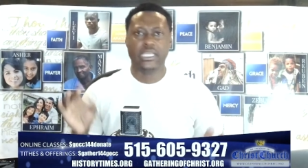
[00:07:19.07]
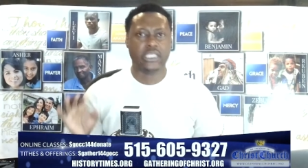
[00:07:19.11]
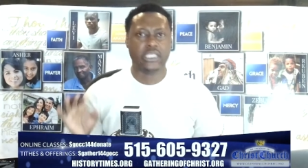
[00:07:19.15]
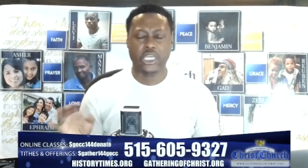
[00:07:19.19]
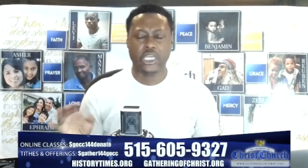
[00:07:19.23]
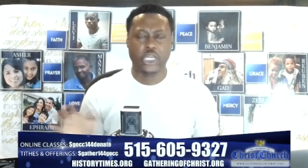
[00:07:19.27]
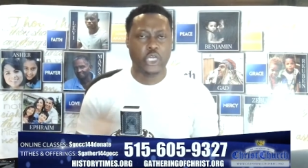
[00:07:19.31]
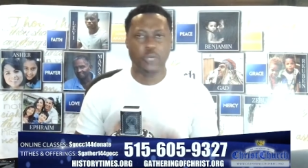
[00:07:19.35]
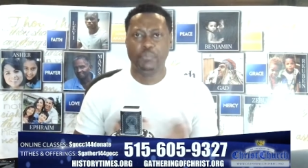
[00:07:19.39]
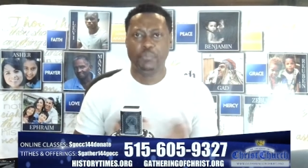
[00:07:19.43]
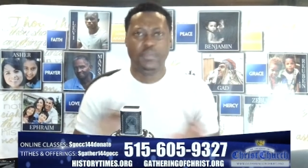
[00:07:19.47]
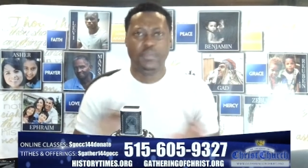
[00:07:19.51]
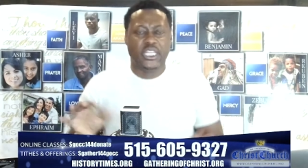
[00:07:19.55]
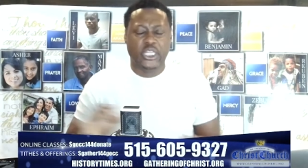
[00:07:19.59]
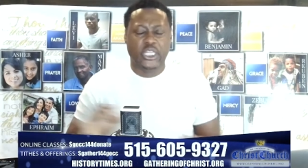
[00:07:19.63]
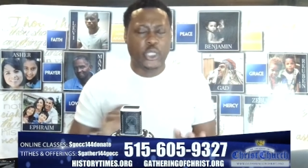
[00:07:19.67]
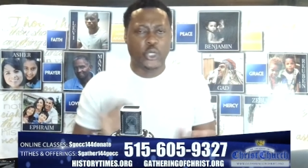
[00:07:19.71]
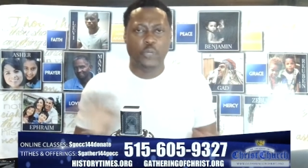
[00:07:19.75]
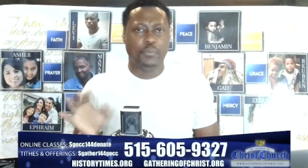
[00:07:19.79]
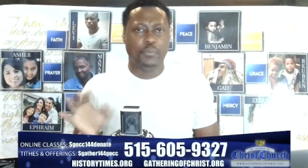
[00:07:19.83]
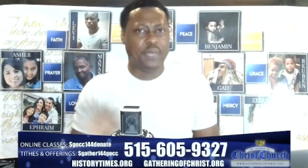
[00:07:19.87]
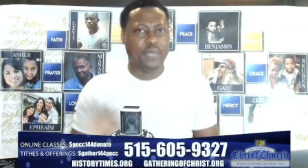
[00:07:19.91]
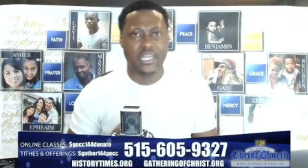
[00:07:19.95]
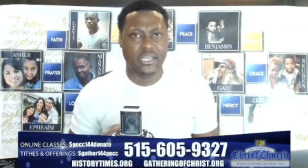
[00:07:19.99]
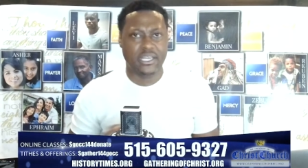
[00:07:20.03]
it could be a little
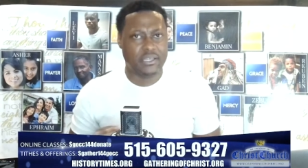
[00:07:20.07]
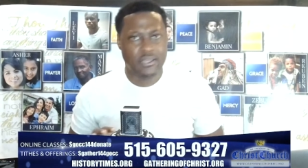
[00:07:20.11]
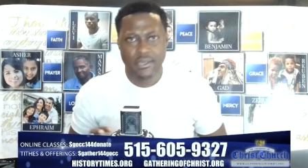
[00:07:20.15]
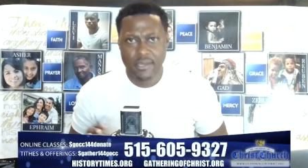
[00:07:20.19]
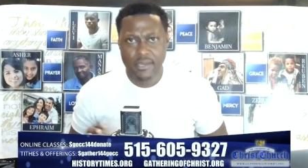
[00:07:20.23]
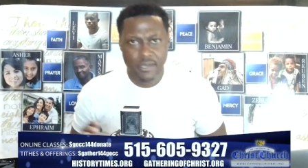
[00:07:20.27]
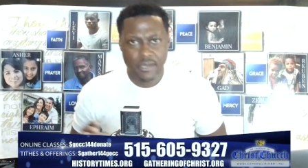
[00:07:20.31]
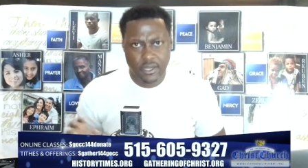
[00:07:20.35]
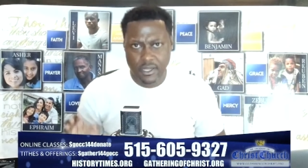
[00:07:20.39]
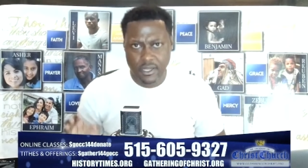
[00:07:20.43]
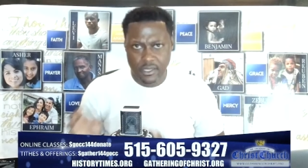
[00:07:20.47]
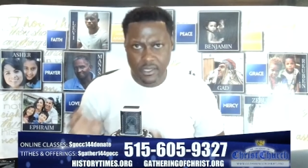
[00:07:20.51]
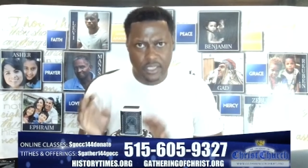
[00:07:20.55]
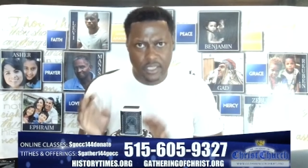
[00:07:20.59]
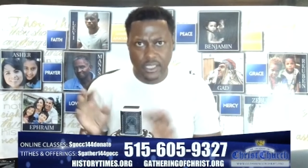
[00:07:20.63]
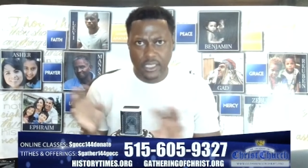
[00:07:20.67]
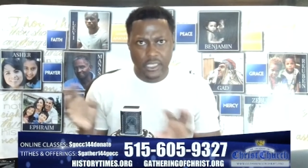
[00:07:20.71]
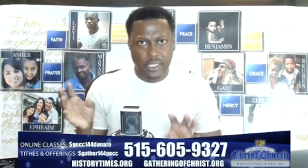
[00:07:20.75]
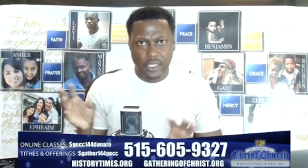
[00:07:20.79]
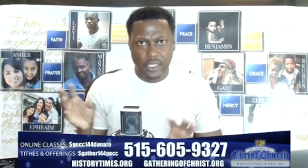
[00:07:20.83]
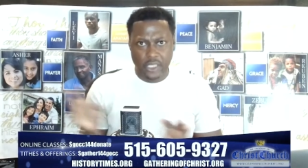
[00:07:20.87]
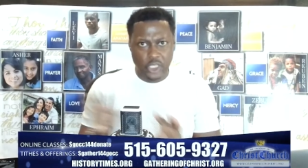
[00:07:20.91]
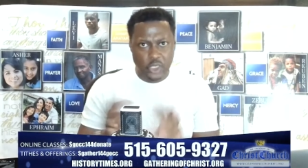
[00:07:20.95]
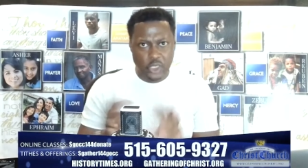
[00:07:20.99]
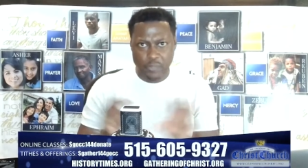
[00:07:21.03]
bit of, a,
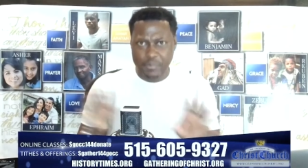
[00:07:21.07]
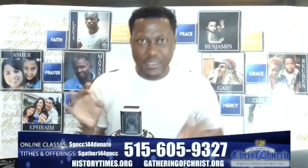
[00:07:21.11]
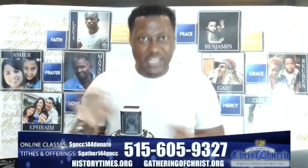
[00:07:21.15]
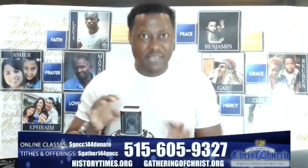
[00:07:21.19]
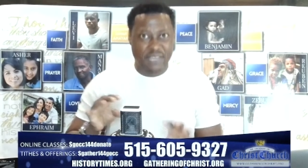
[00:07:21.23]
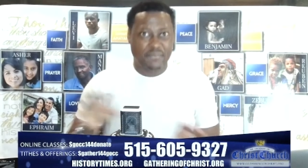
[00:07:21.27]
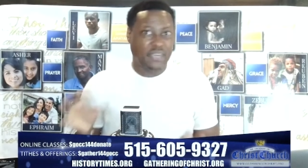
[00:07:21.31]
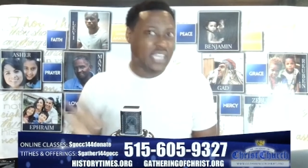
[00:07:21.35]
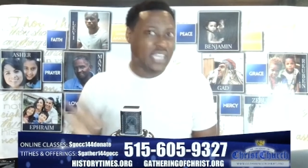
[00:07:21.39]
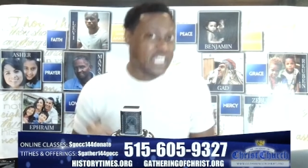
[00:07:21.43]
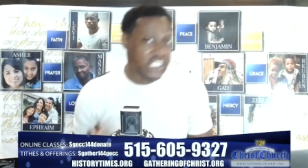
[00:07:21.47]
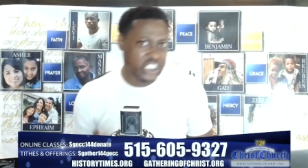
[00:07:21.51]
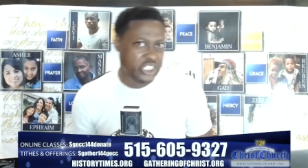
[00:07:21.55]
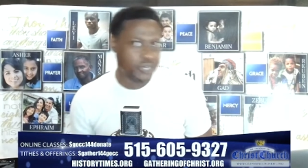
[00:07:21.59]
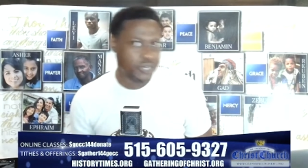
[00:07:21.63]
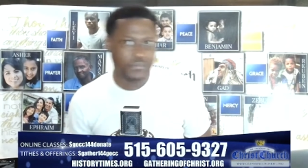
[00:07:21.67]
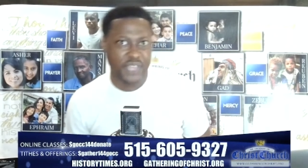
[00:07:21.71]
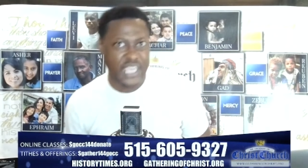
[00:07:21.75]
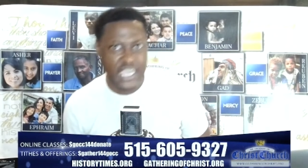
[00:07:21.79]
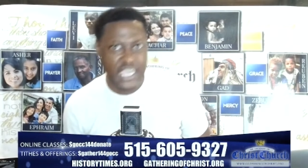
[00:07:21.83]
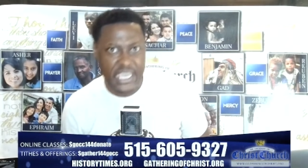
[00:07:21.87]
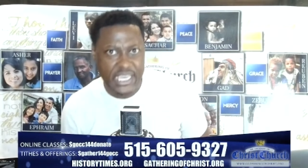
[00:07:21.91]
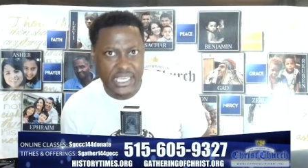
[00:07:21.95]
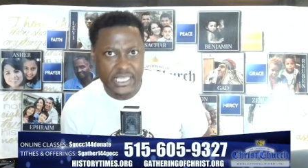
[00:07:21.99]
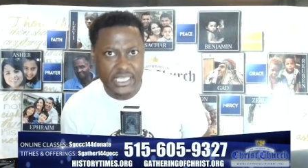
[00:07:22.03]
a little bit of each of
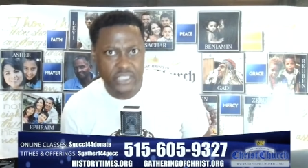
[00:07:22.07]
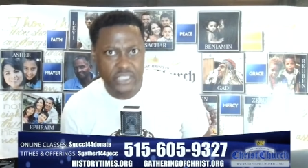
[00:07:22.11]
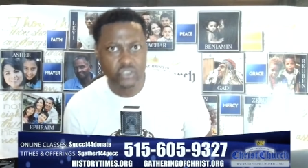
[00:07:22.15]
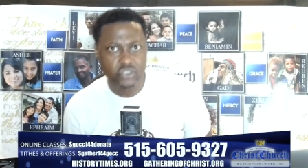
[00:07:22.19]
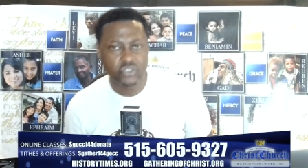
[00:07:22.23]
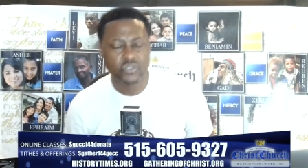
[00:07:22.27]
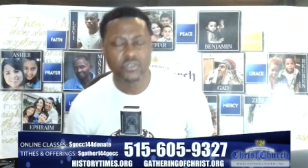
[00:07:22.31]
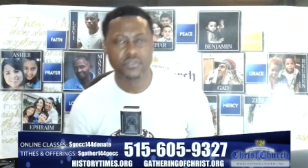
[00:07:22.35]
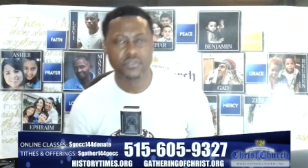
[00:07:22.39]
these.